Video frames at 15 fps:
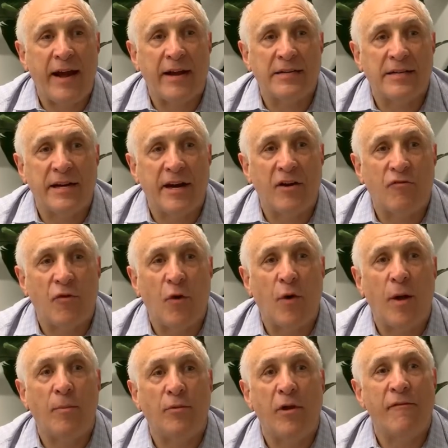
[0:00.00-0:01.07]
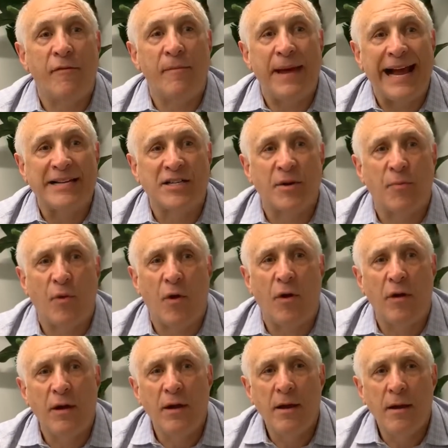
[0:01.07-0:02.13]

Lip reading: as a kid growing up, loving basketball.